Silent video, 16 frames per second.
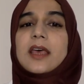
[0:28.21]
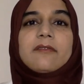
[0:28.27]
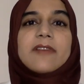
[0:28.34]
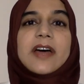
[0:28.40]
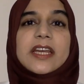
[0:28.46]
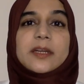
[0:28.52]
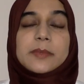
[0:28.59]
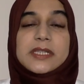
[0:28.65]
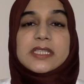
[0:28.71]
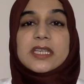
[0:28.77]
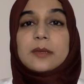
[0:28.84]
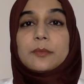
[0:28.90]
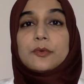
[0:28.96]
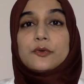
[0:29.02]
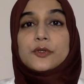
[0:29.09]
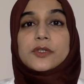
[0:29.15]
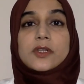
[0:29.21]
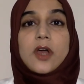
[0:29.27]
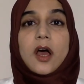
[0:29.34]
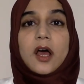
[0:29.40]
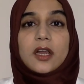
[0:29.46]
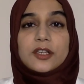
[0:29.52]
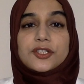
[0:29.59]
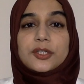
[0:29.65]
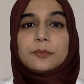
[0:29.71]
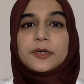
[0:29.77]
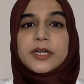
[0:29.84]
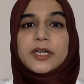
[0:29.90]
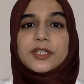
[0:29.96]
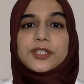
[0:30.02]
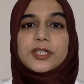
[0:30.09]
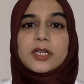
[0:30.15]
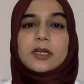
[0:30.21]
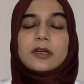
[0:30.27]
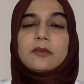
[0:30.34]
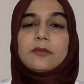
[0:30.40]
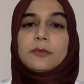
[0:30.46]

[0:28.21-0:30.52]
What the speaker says: Vitamin C boosts collagen production,